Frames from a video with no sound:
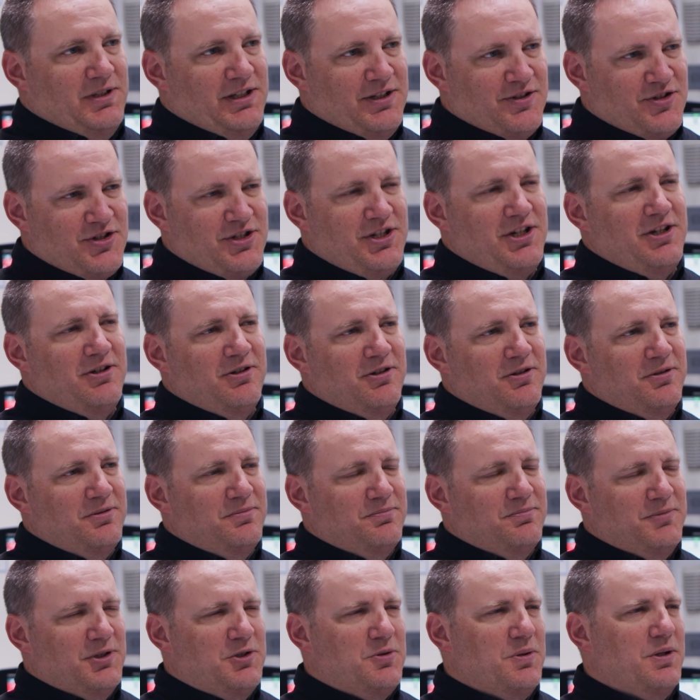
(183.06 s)
in steel
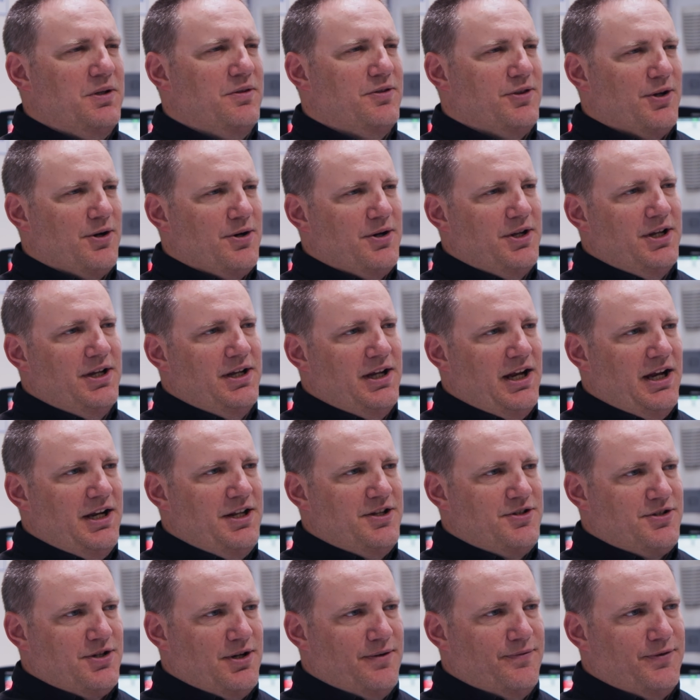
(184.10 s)
between 30 and 80
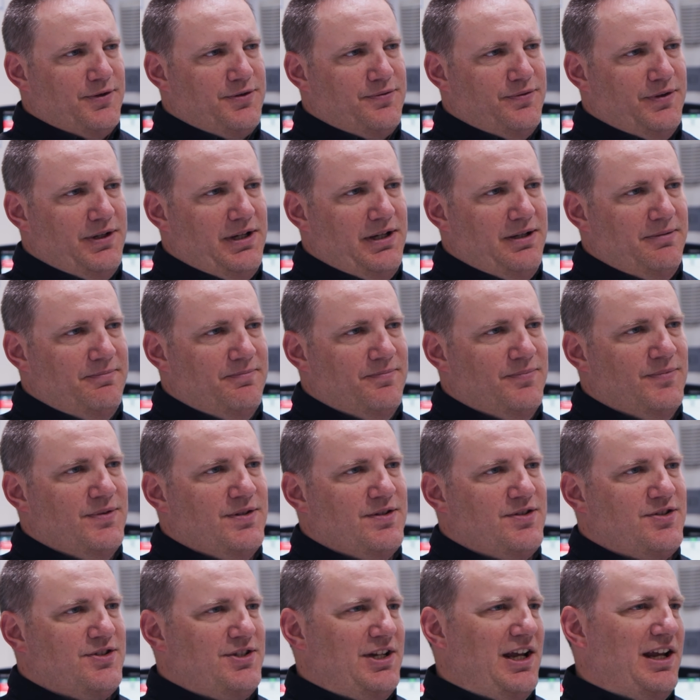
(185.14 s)
surface feet,
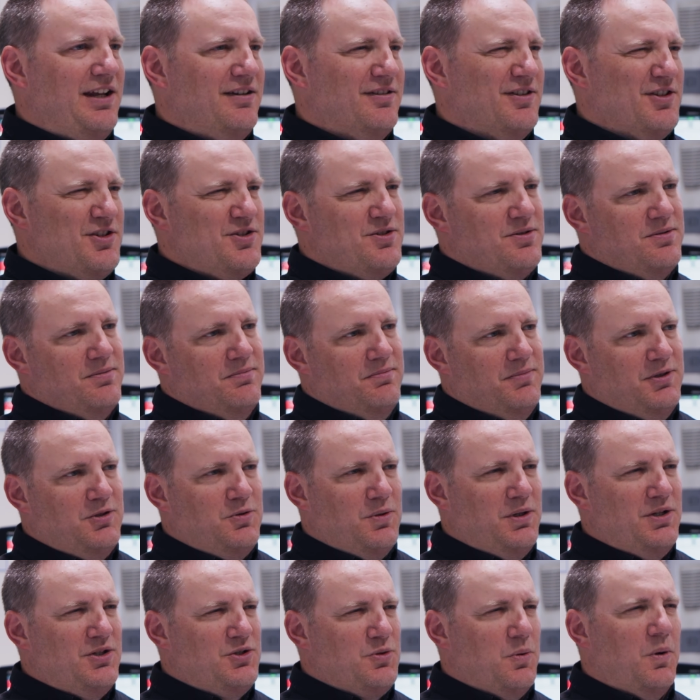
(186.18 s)
stainless
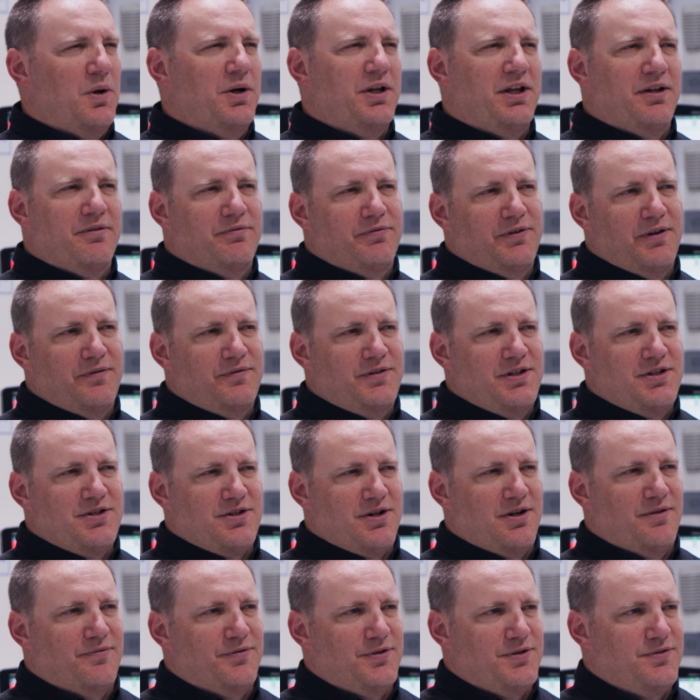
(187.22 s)
between 20 and 50
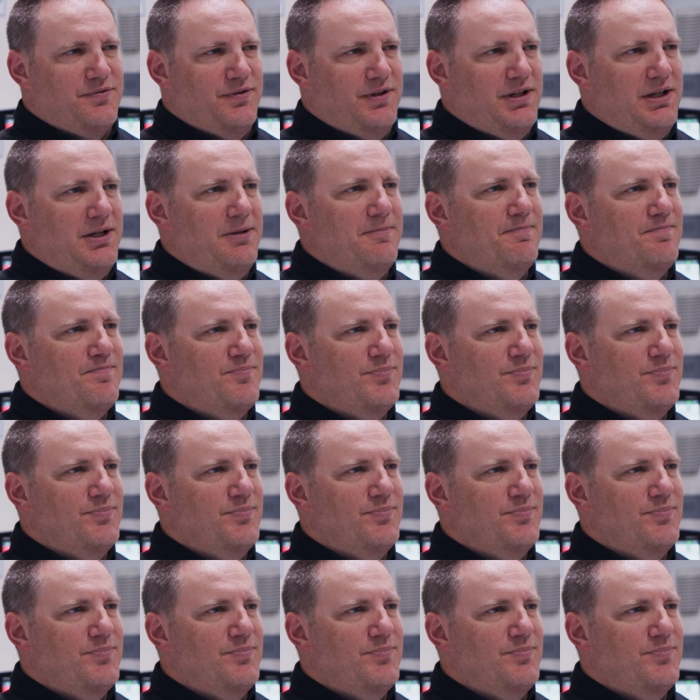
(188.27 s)
surface feet.